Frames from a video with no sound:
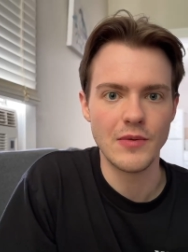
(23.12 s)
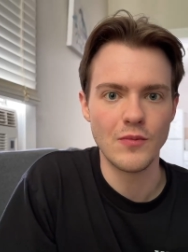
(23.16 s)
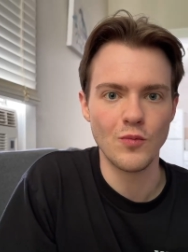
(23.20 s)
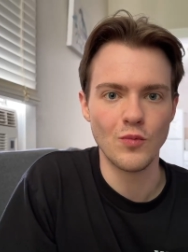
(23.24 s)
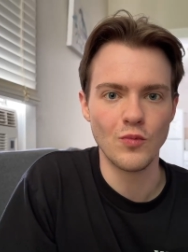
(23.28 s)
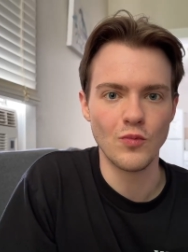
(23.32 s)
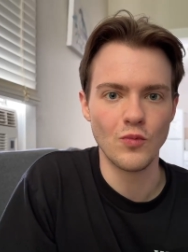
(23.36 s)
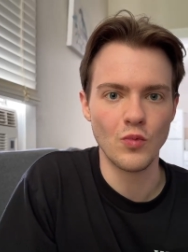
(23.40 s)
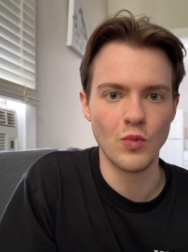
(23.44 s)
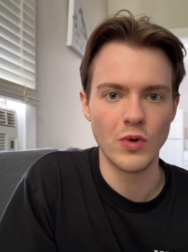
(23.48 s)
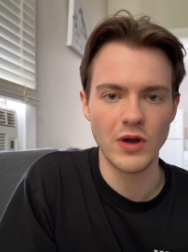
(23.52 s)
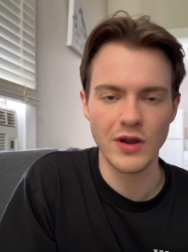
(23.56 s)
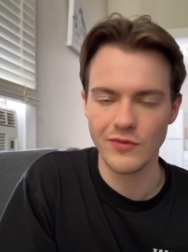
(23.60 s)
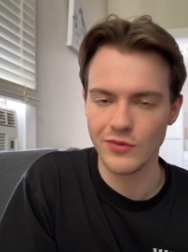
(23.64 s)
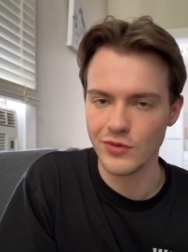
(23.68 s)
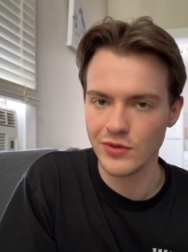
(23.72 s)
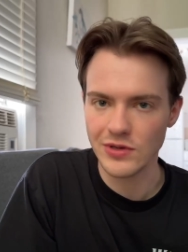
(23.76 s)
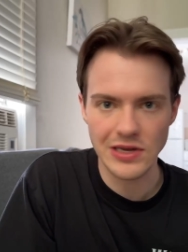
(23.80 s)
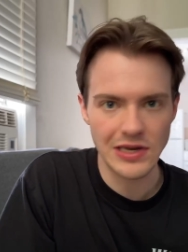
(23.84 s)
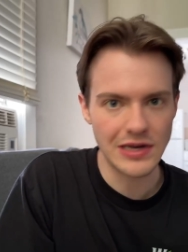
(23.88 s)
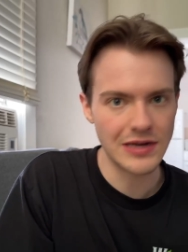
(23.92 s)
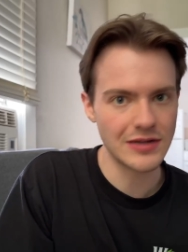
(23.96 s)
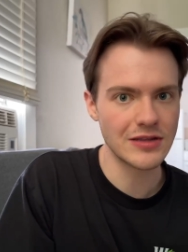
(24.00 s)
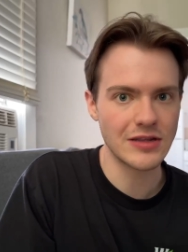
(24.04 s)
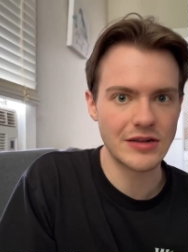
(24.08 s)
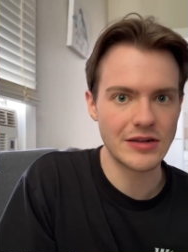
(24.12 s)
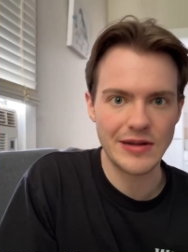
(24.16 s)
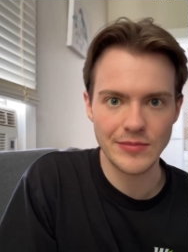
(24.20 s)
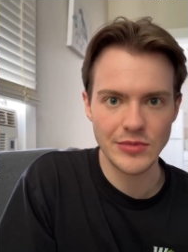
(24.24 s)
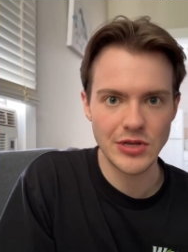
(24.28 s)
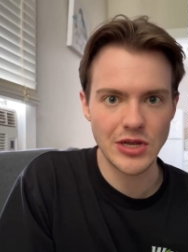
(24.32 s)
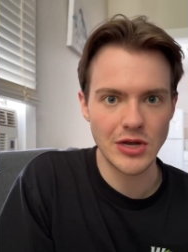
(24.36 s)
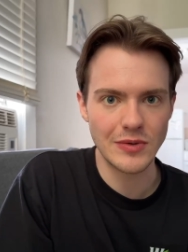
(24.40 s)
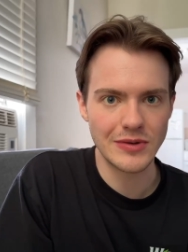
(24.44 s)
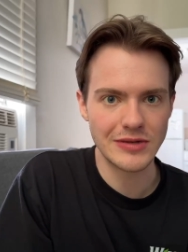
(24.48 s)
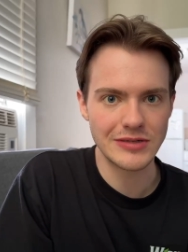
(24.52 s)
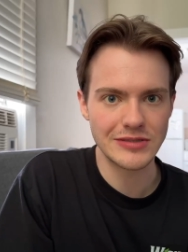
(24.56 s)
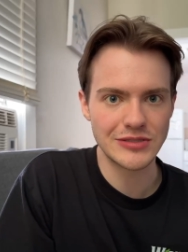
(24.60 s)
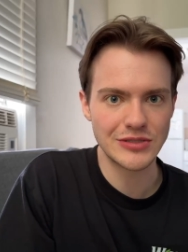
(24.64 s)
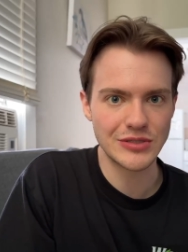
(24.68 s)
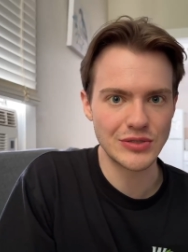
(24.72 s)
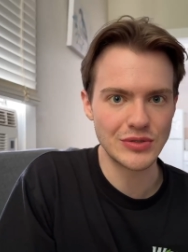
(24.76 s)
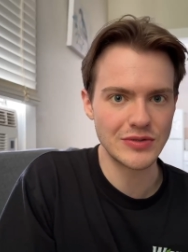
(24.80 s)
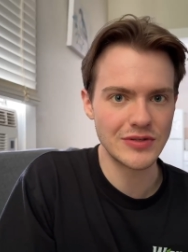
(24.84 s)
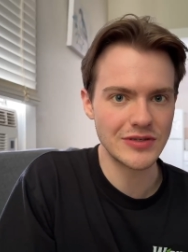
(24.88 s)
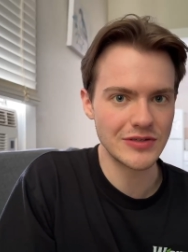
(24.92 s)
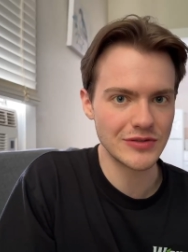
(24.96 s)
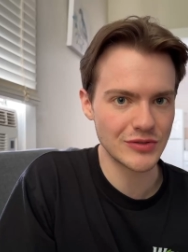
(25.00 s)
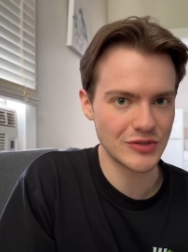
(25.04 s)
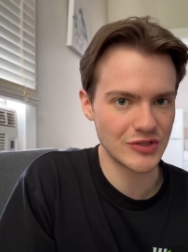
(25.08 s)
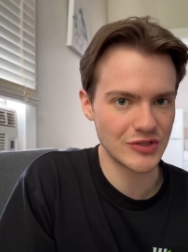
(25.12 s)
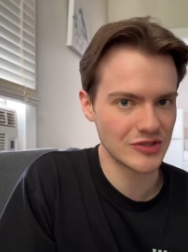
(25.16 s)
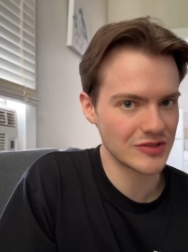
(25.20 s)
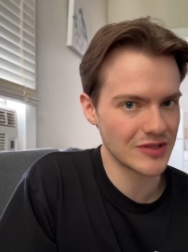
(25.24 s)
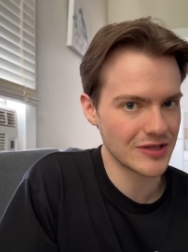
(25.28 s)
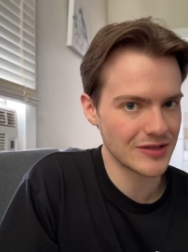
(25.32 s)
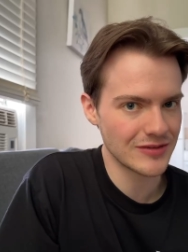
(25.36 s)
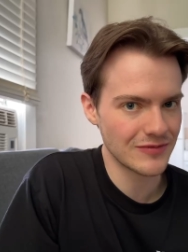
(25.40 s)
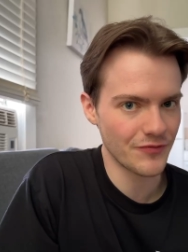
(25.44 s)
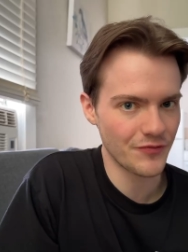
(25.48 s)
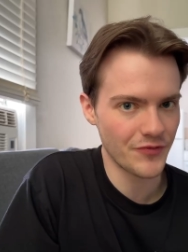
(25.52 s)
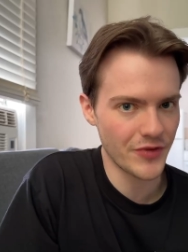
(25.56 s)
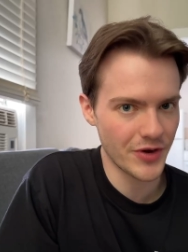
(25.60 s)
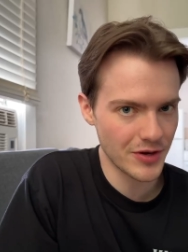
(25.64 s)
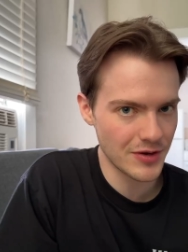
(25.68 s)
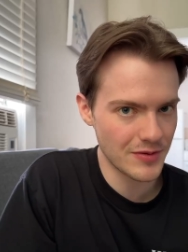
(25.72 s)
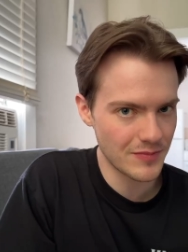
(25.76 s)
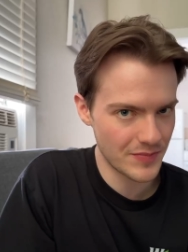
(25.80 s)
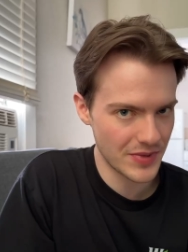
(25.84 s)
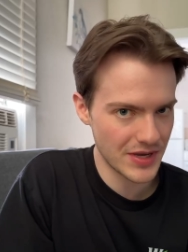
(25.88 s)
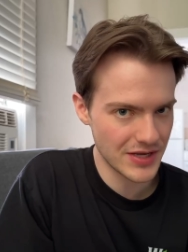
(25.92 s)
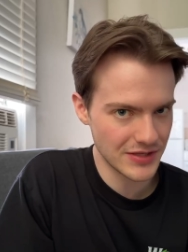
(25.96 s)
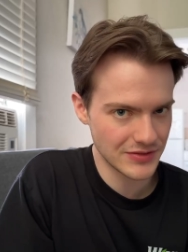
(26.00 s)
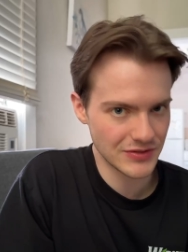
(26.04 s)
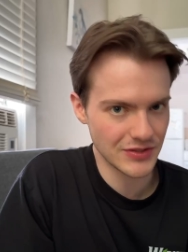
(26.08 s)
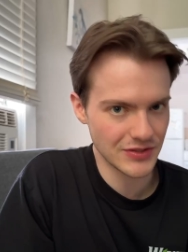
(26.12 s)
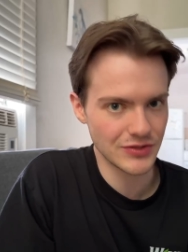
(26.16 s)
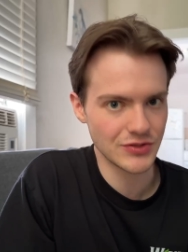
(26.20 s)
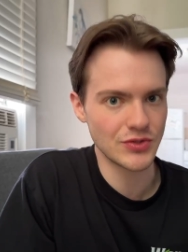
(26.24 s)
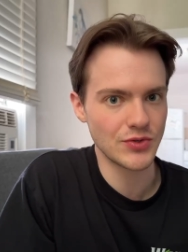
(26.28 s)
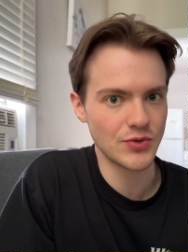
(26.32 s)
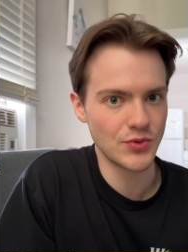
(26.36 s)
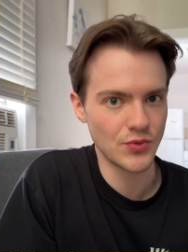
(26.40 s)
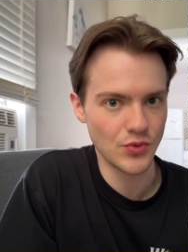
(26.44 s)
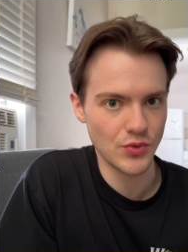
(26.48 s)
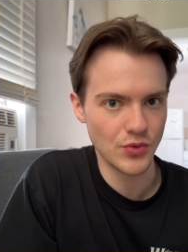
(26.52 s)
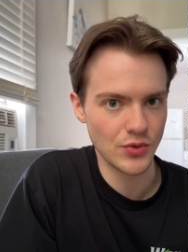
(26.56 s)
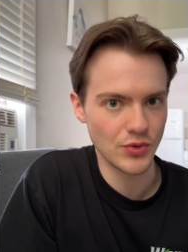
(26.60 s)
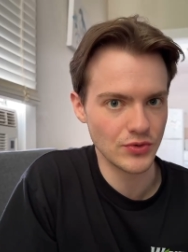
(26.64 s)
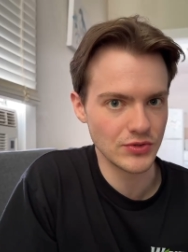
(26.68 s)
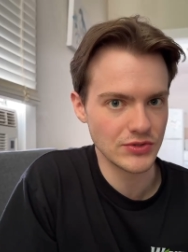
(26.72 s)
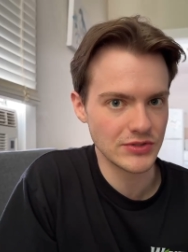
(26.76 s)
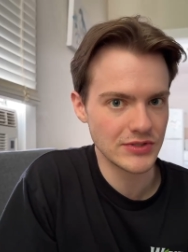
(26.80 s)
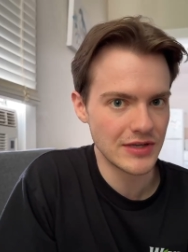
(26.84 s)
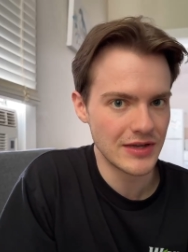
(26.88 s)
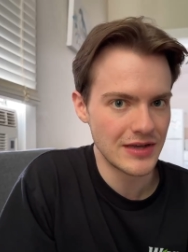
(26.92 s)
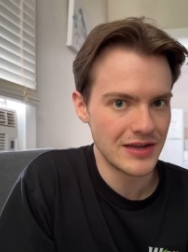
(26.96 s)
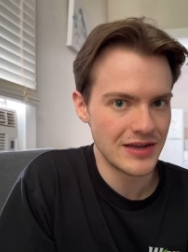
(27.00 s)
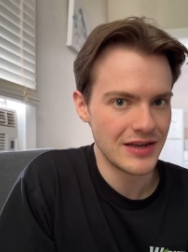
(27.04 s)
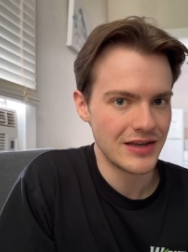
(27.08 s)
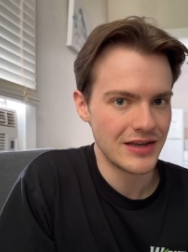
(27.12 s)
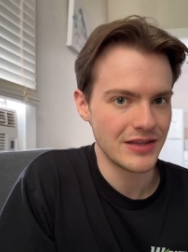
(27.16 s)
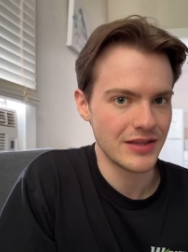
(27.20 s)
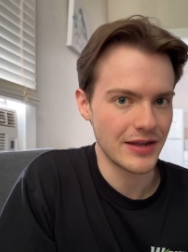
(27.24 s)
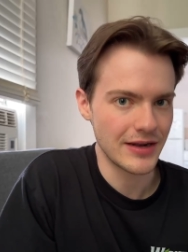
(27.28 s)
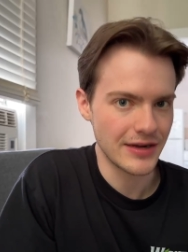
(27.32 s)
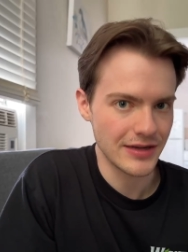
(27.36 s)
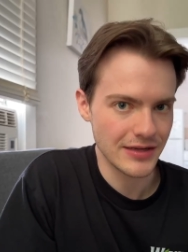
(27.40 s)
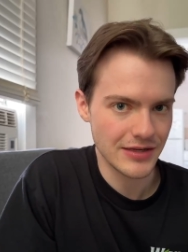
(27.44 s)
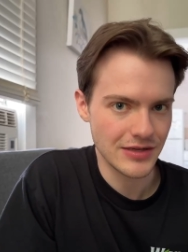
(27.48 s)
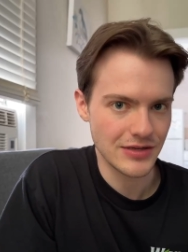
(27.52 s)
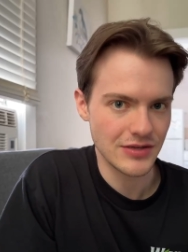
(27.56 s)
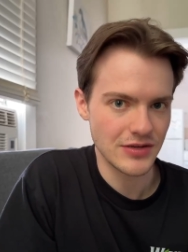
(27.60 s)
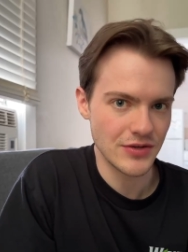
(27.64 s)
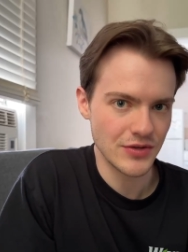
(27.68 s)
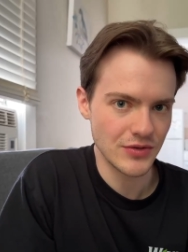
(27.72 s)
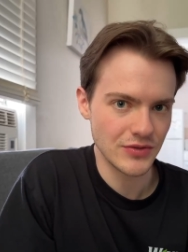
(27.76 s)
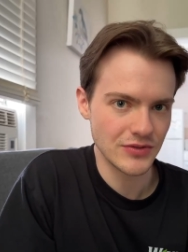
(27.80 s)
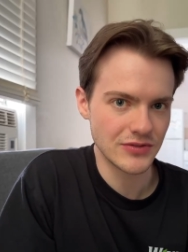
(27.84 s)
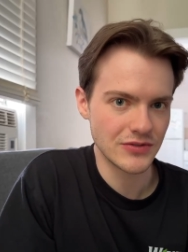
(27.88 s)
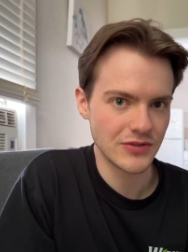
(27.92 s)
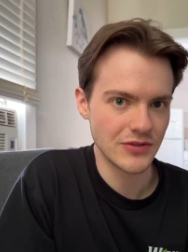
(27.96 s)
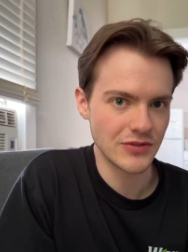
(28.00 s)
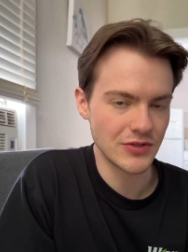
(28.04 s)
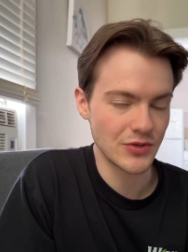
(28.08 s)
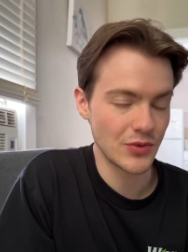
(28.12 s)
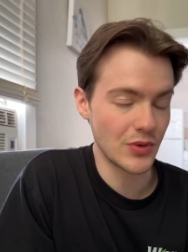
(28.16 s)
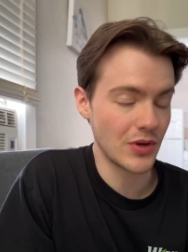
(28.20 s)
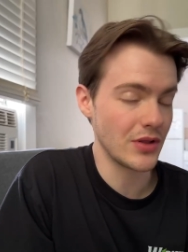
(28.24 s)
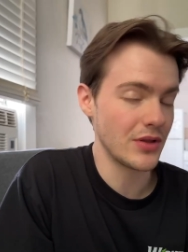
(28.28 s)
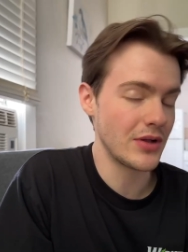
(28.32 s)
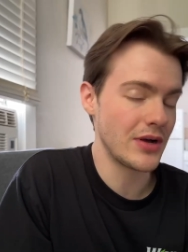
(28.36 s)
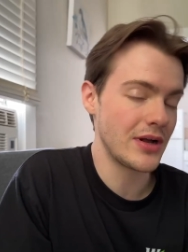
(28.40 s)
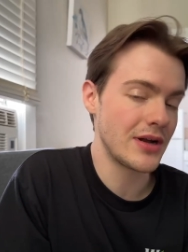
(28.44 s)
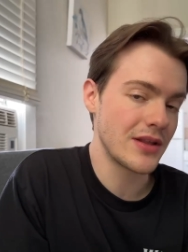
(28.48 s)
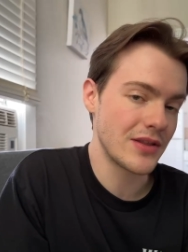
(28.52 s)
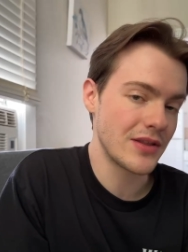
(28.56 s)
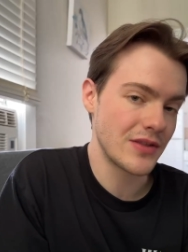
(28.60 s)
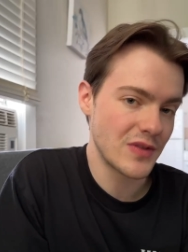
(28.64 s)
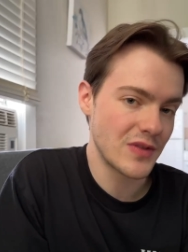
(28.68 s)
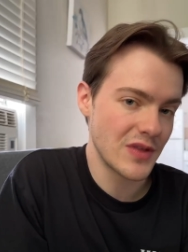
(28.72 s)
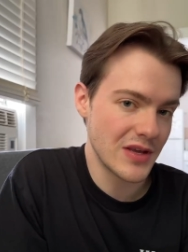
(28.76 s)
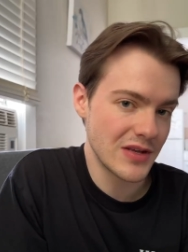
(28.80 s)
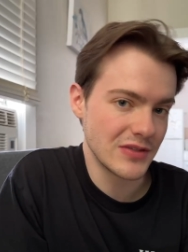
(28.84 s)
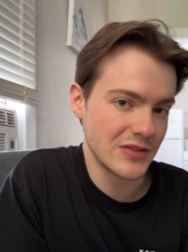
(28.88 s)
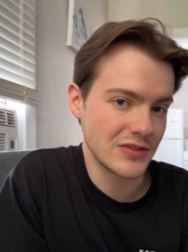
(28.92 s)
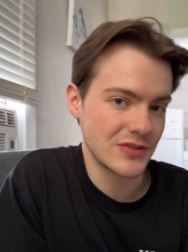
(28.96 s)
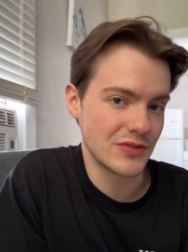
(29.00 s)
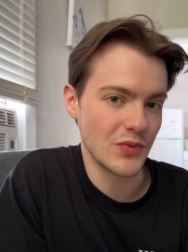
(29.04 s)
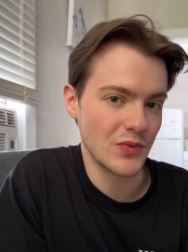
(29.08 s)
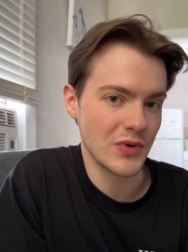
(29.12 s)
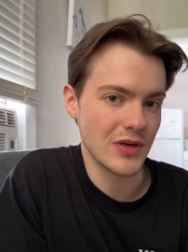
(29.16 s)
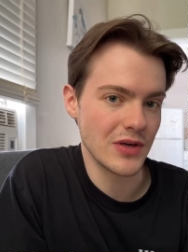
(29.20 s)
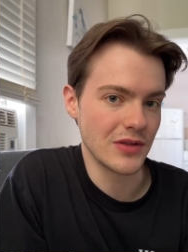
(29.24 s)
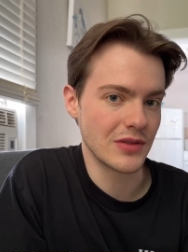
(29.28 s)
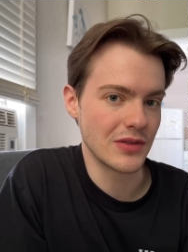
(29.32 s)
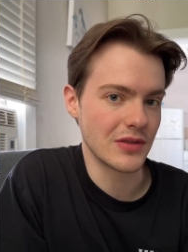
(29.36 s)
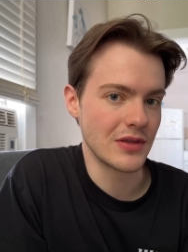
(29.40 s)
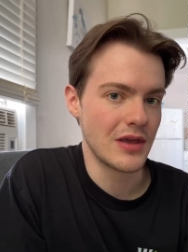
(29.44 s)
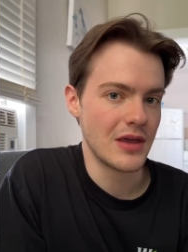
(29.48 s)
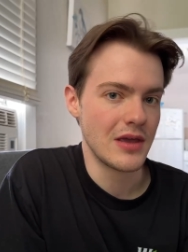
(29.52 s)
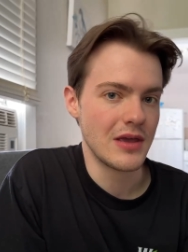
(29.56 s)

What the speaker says: whatever gig that I'm going to. These are just like very basic tools that I can use to do a lot of things with